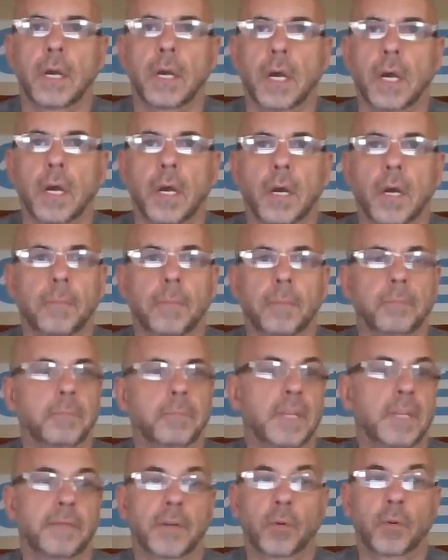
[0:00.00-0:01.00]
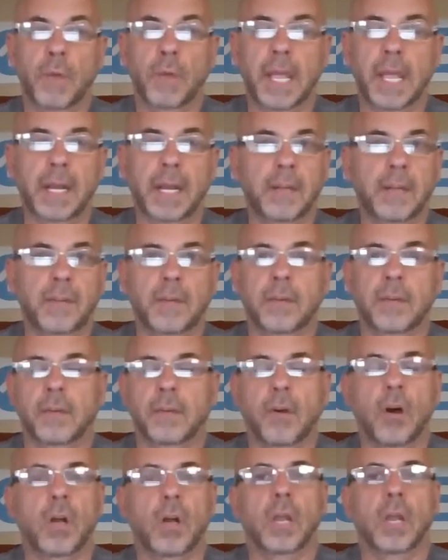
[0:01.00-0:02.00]
even Reddit,
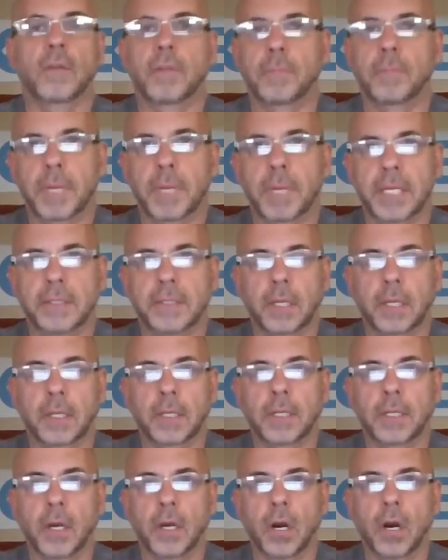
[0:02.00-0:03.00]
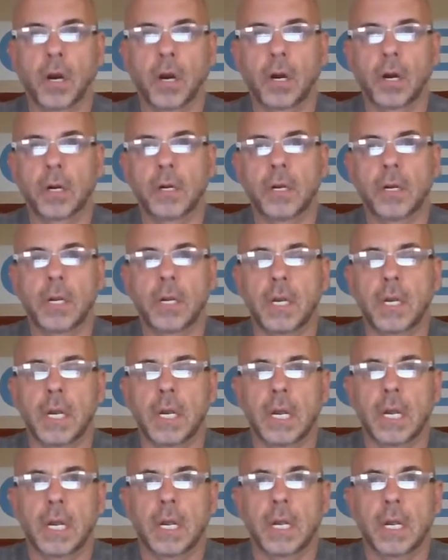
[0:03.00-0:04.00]
all of them basically are
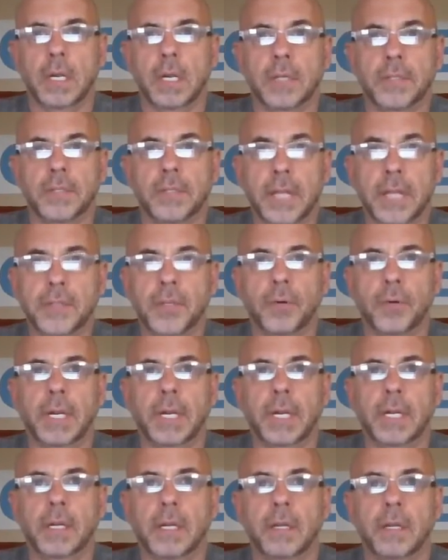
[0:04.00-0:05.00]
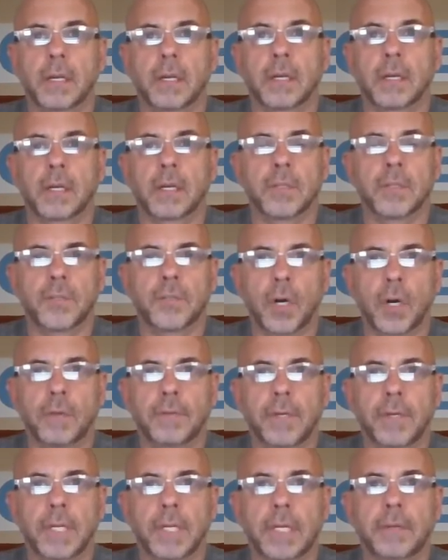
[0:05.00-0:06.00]
censoring
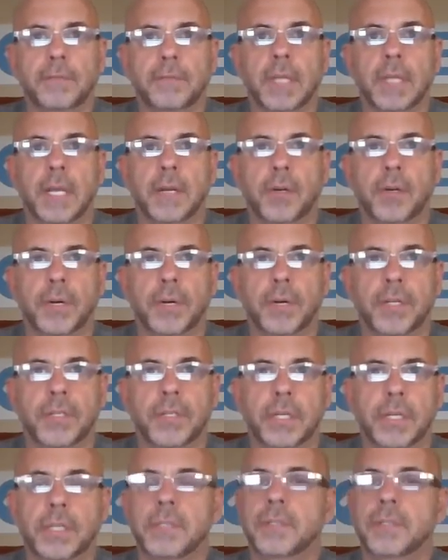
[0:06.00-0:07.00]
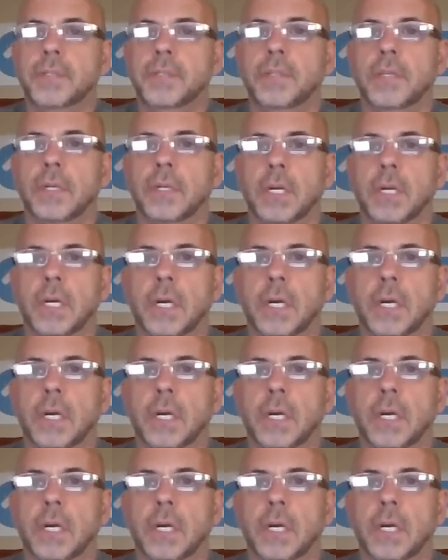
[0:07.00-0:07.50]
conservatives and Christians.